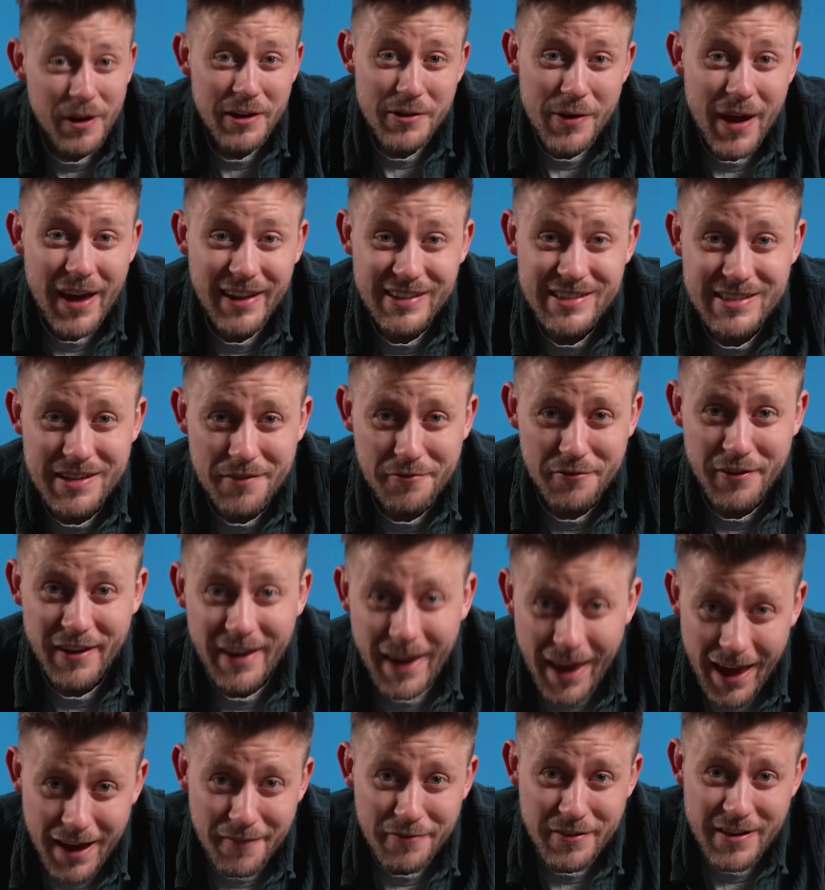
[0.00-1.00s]
when you add
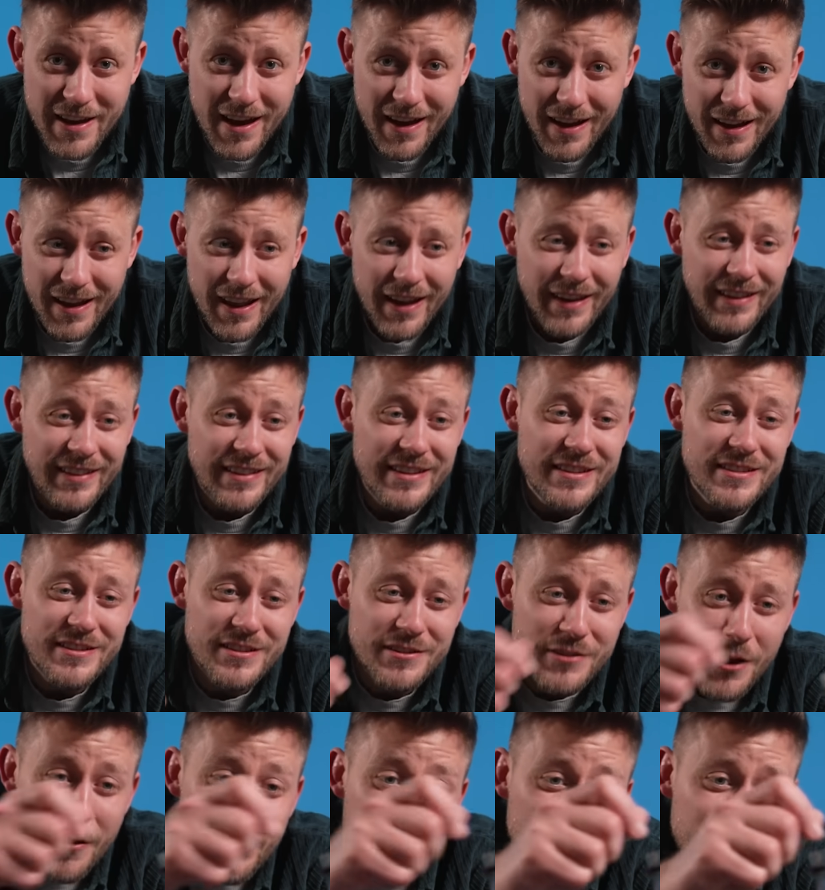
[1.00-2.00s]
something heavier, like these
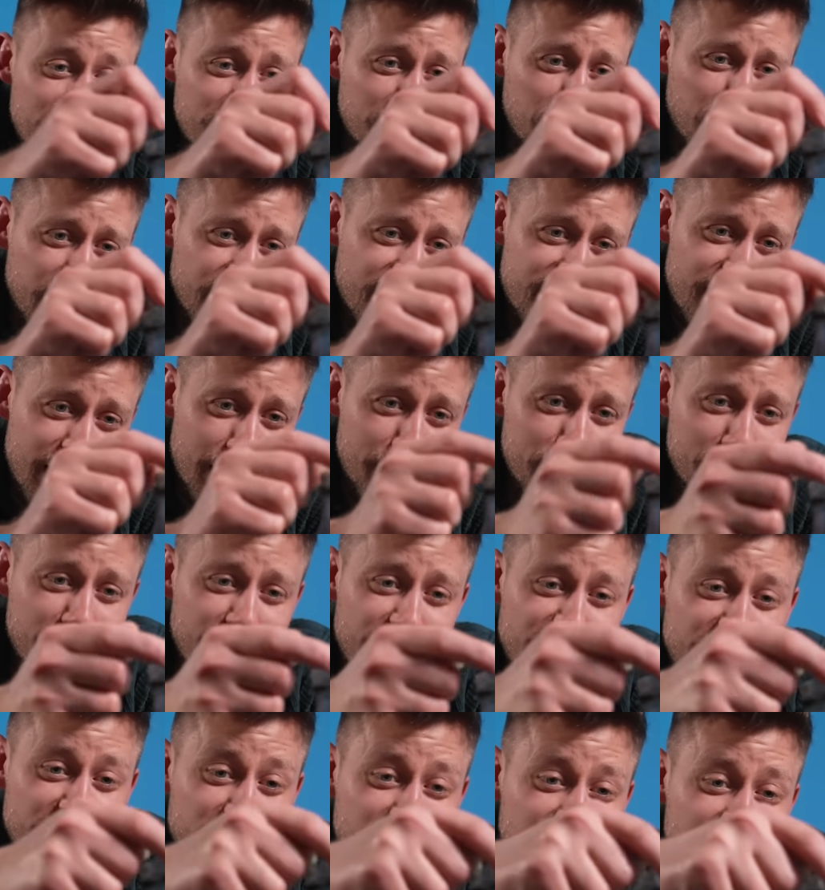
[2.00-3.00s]
stones for
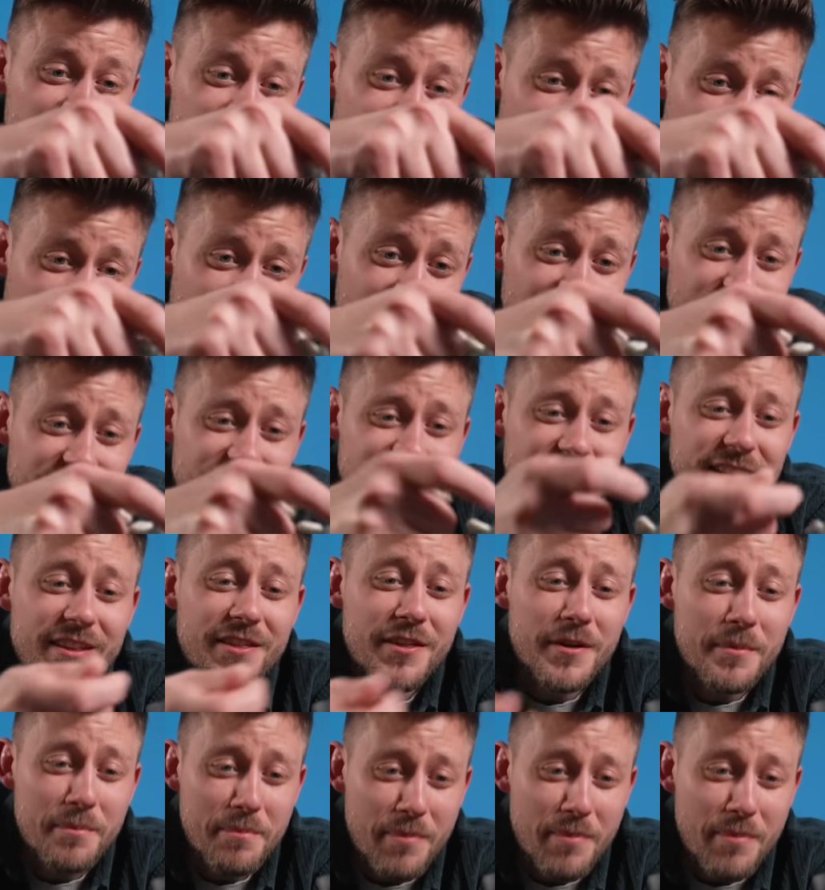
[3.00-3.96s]
example, you create the